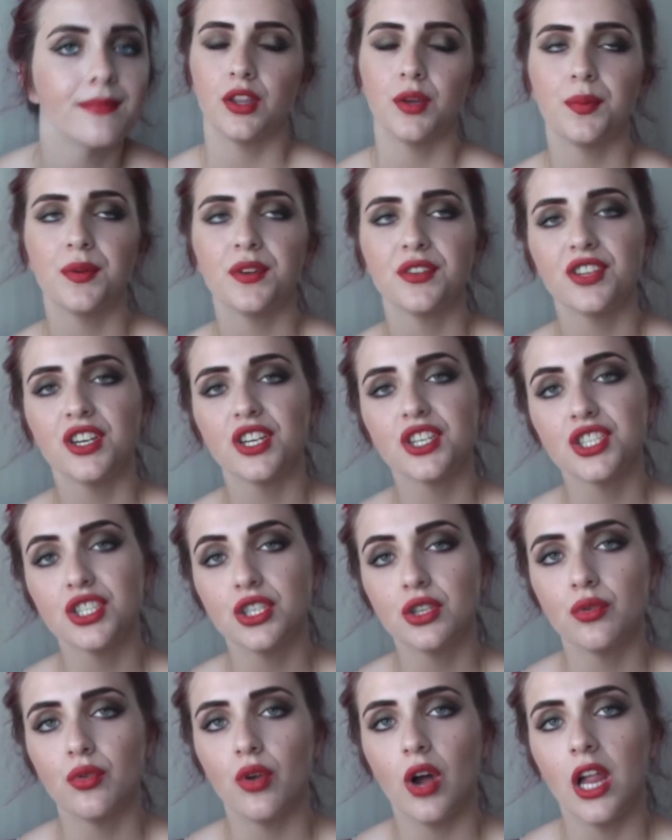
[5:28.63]
The
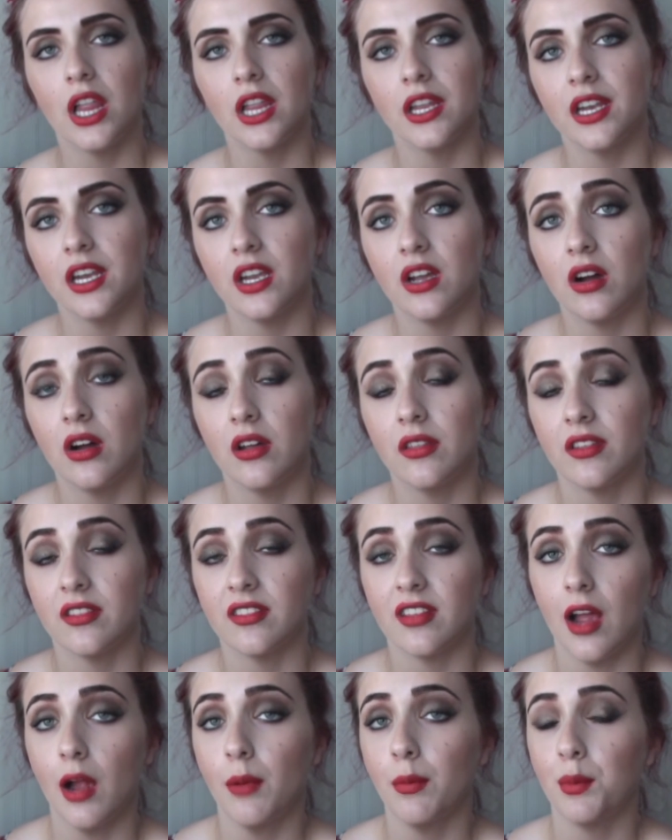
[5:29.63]
production quality on
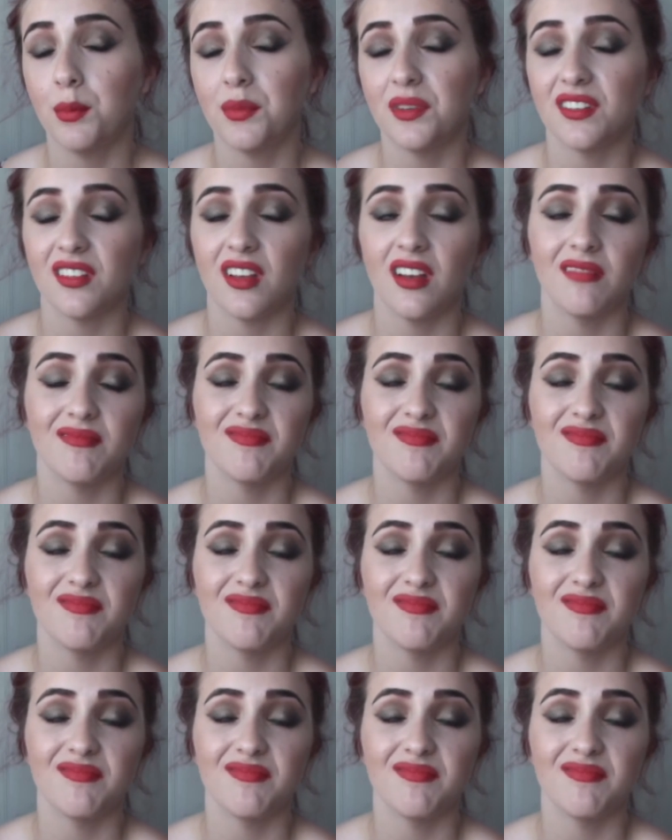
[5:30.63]
this album is